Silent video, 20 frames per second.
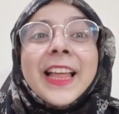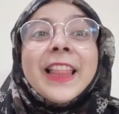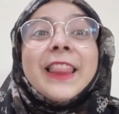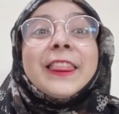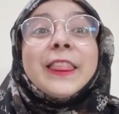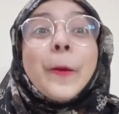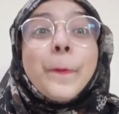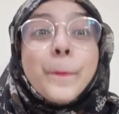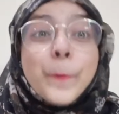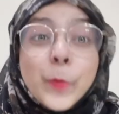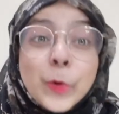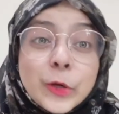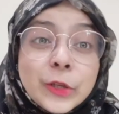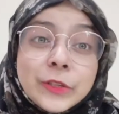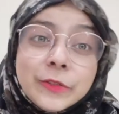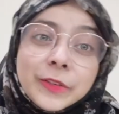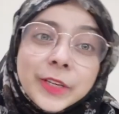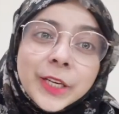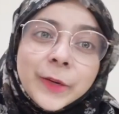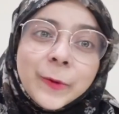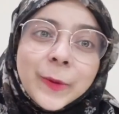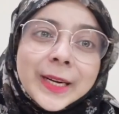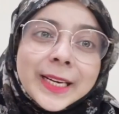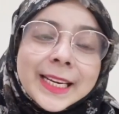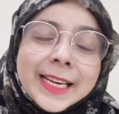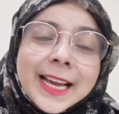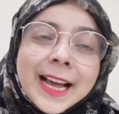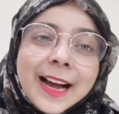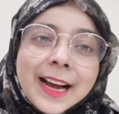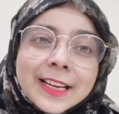The most
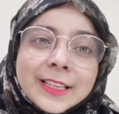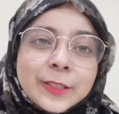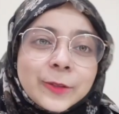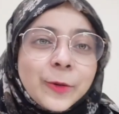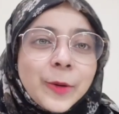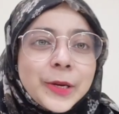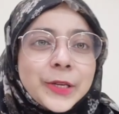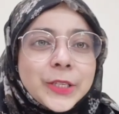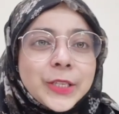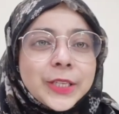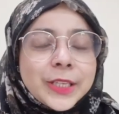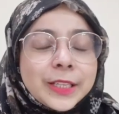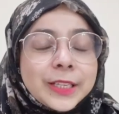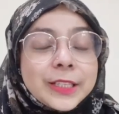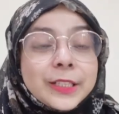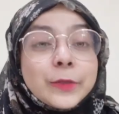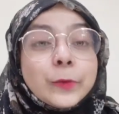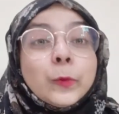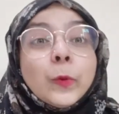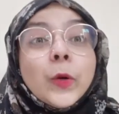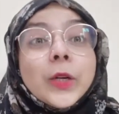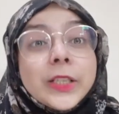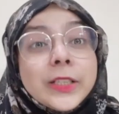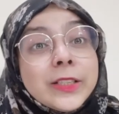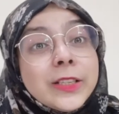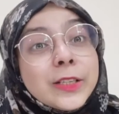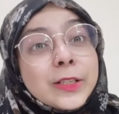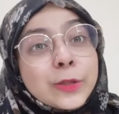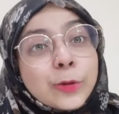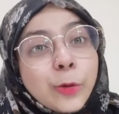frequently asked question is, what is
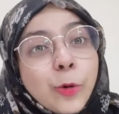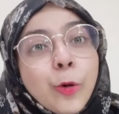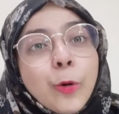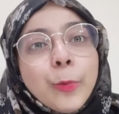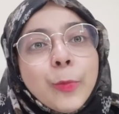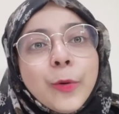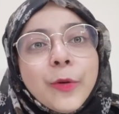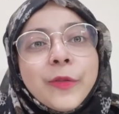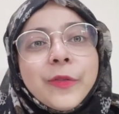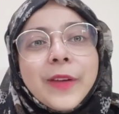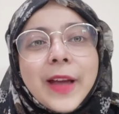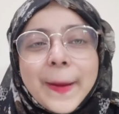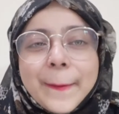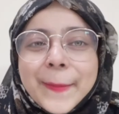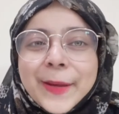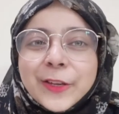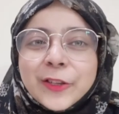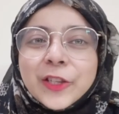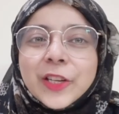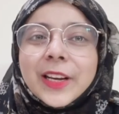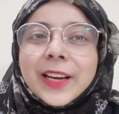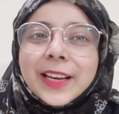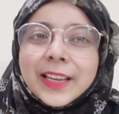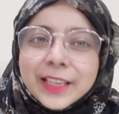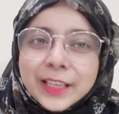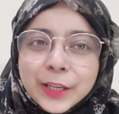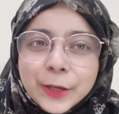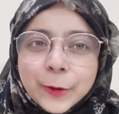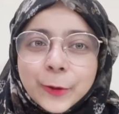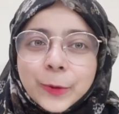the scope of MHA
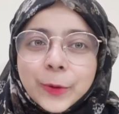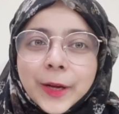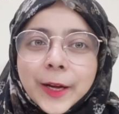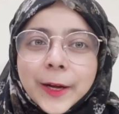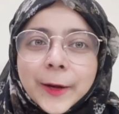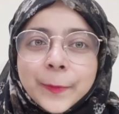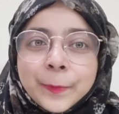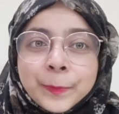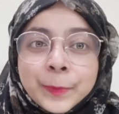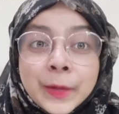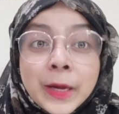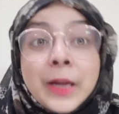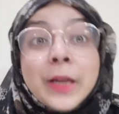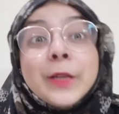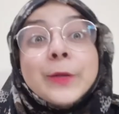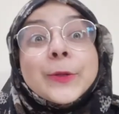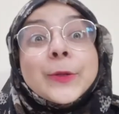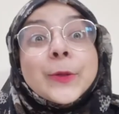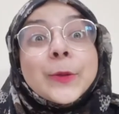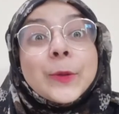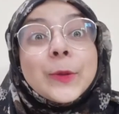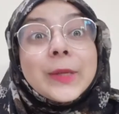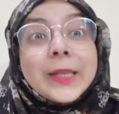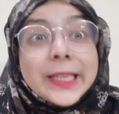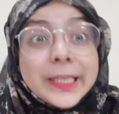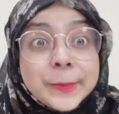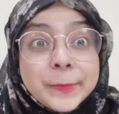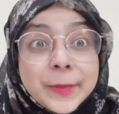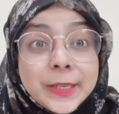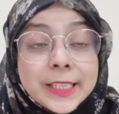in UK? So
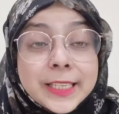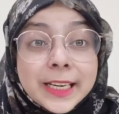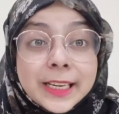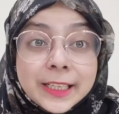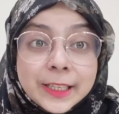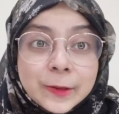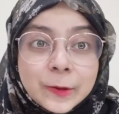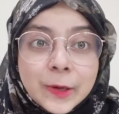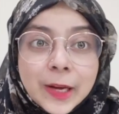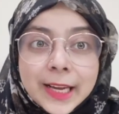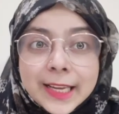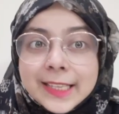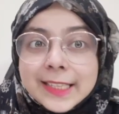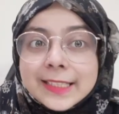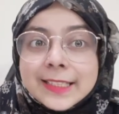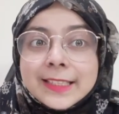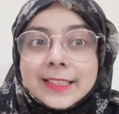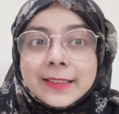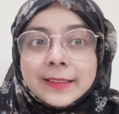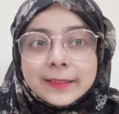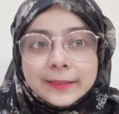let me tell you guys,